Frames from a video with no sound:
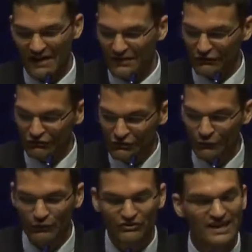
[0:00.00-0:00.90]
and the
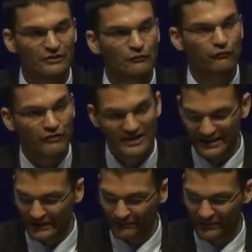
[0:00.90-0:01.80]
truth will set you
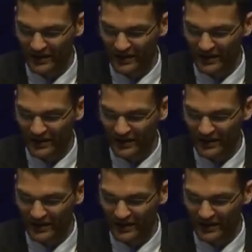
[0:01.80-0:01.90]
free.